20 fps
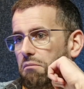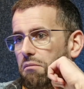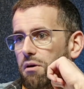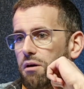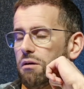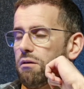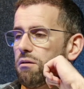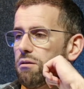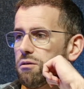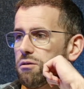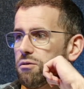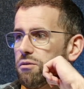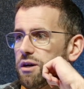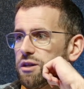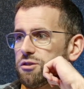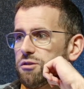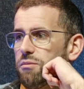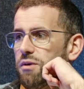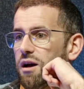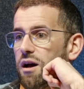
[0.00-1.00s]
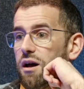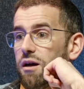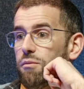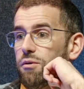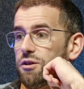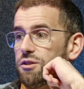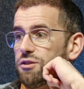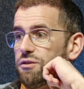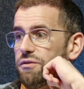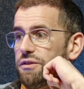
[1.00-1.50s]
Like question mark, how
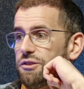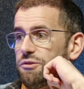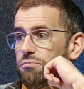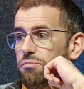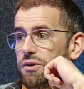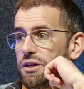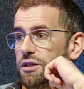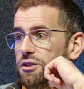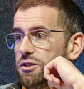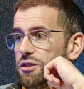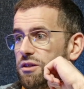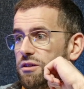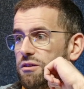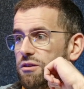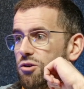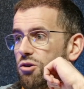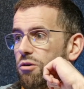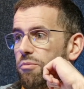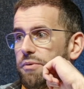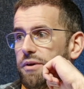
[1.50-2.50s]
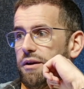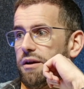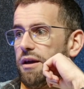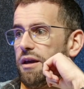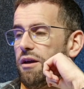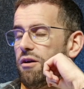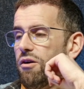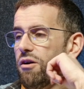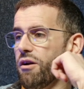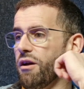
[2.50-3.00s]
much of it's breaching
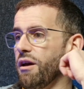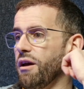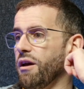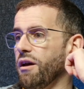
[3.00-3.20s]
copyright or